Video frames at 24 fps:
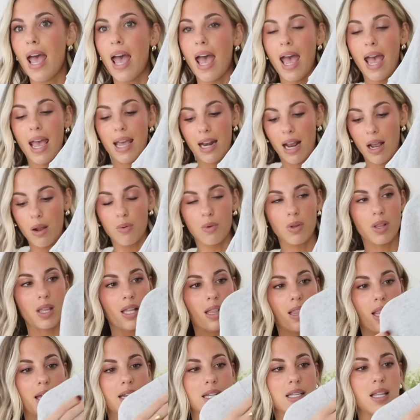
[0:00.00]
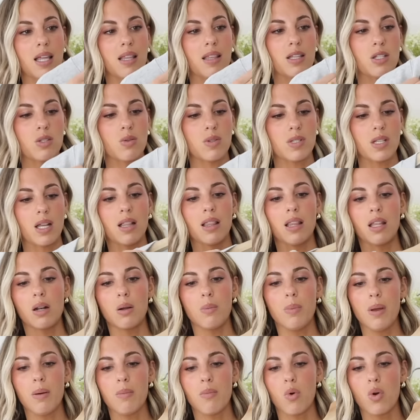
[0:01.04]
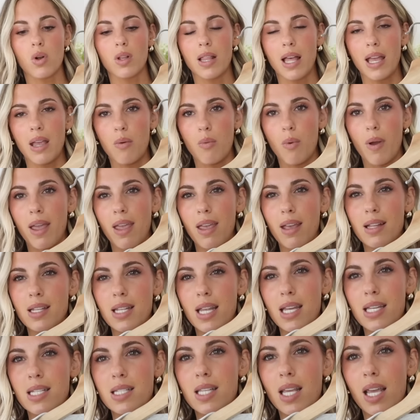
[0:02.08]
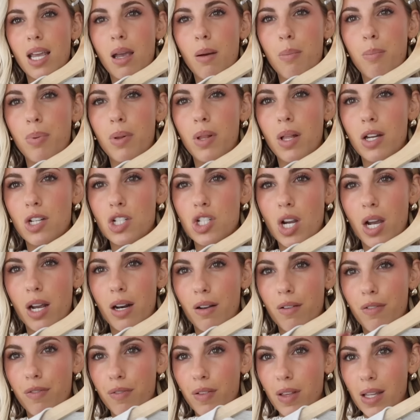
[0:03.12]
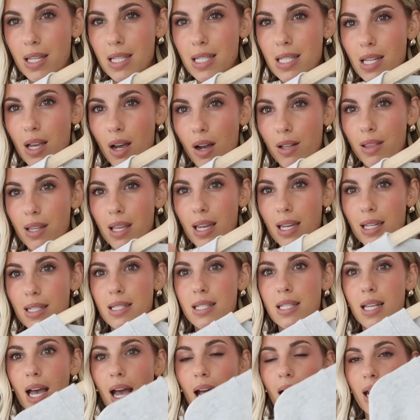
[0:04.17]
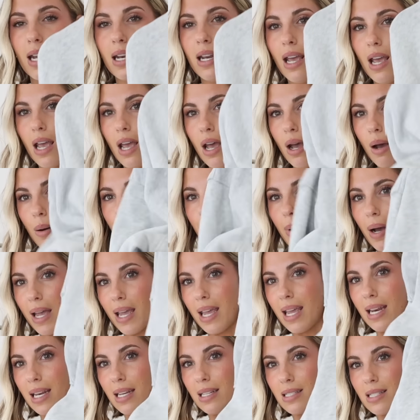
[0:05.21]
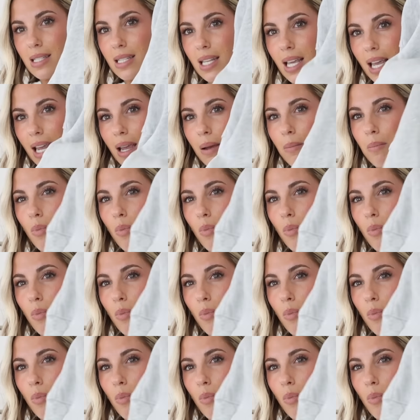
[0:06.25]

And I really liked that this was a little bit more lightweight. It is like a plush kind of fleece on the inside, but it's like